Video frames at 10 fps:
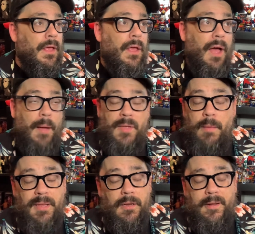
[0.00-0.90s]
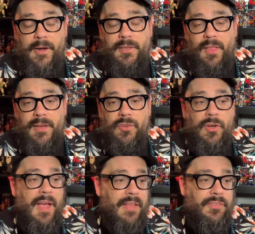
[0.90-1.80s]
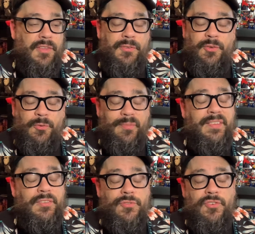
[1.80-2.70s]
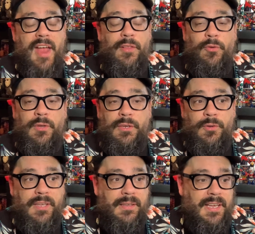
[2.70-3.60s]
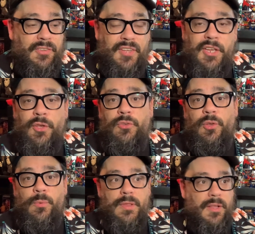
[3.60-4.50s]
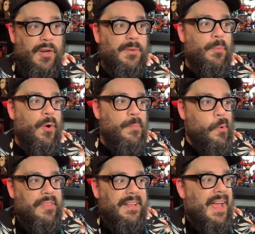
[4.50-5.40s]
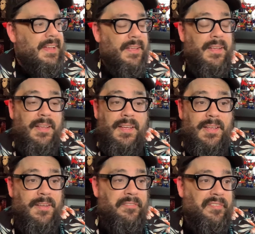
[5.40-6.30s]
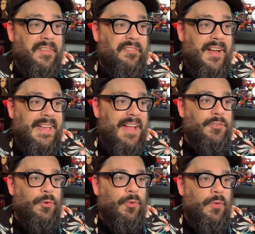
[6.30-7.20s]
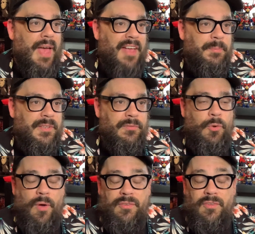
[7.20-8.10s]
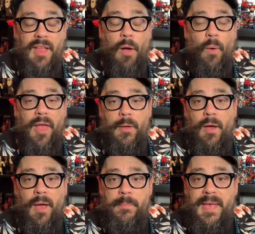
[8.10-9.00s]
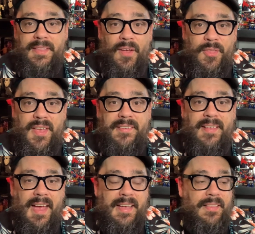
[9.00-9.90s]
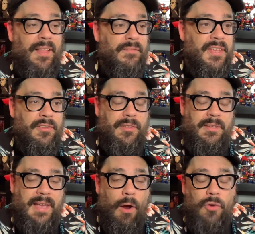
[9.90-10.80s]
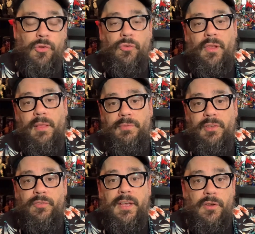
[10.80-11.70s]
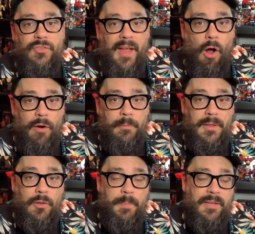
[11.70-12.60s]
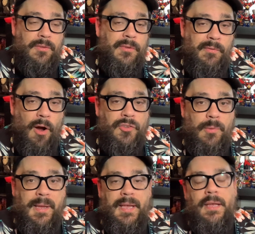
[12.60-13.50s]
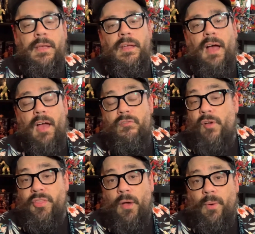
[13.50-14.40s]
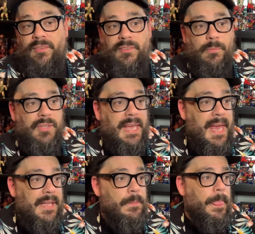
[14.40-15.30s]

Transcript: I'm not a man card collector. As this channel continues, you will learn more and more that the financial aspect of toys is not why I'm in on this. I love these characters. I love these figures. They are little pieces of art to me. I felt that way since I was a kid.